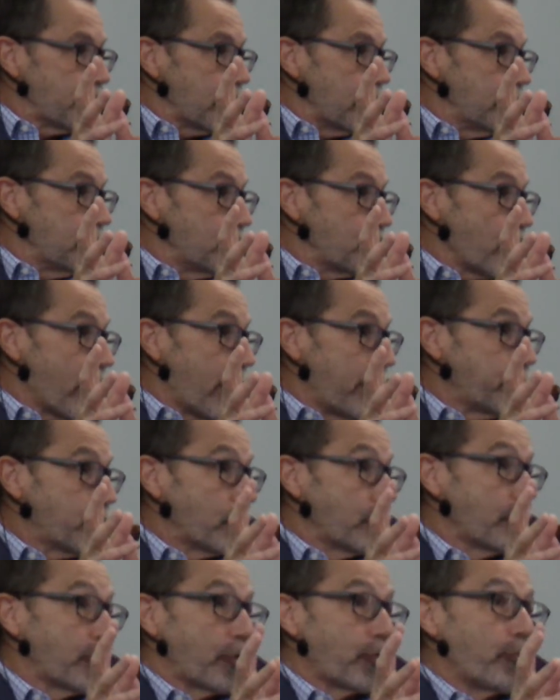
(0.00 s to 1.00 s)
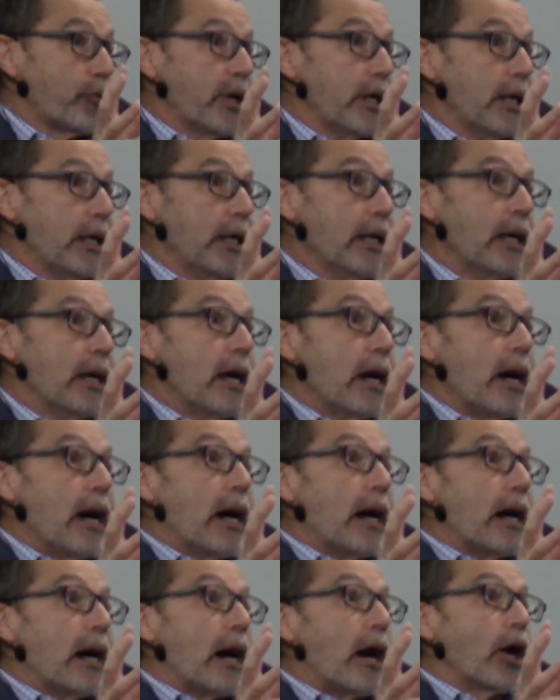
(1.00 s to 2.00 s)
in chapter 3
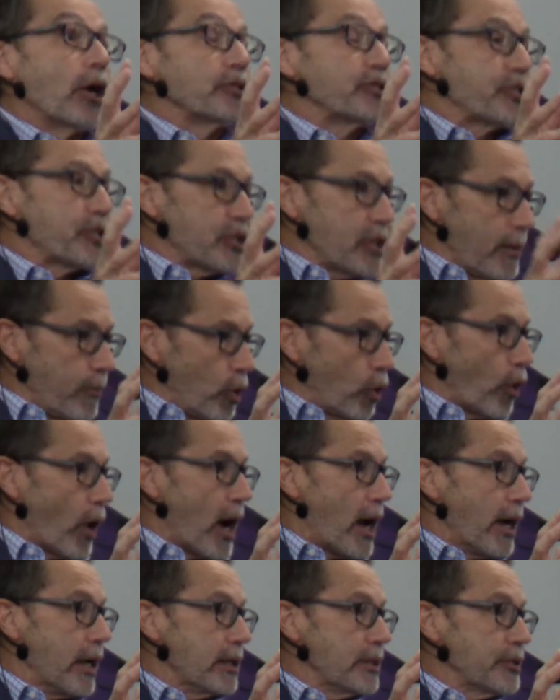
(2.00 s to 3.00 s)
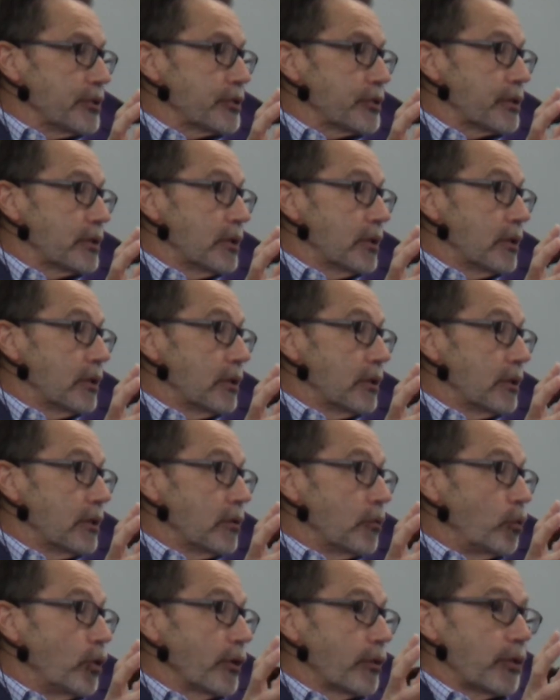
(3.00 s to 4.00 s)
are summarized
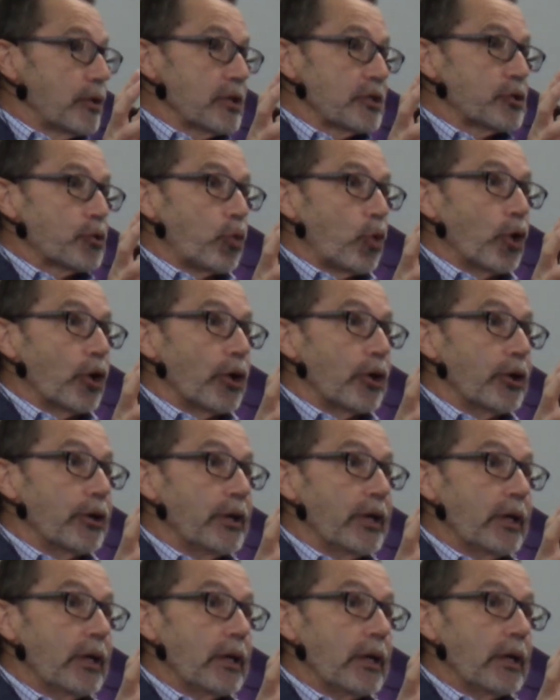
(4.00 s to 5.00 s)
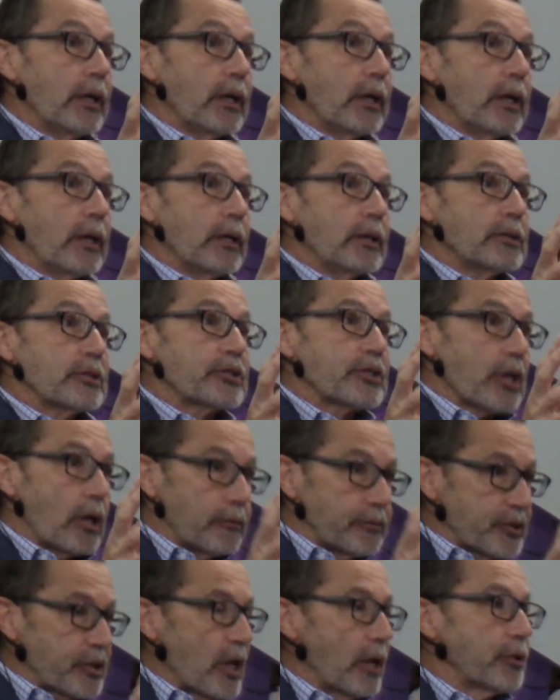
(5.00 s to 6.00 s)
with this word
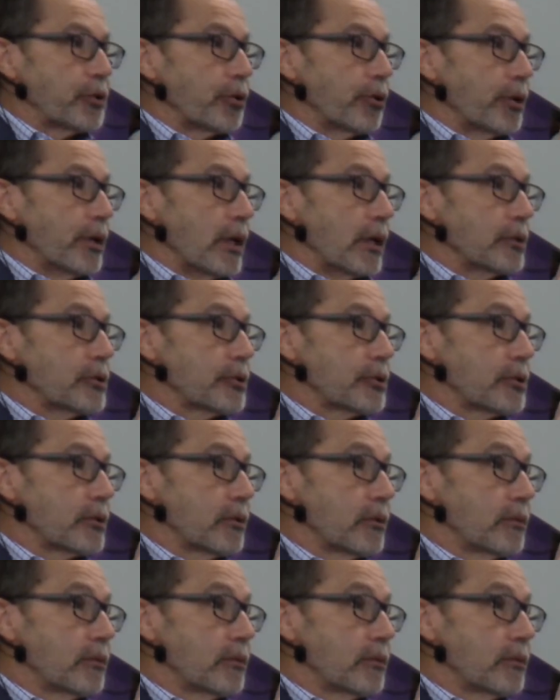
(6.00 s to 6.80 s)
self centeredness.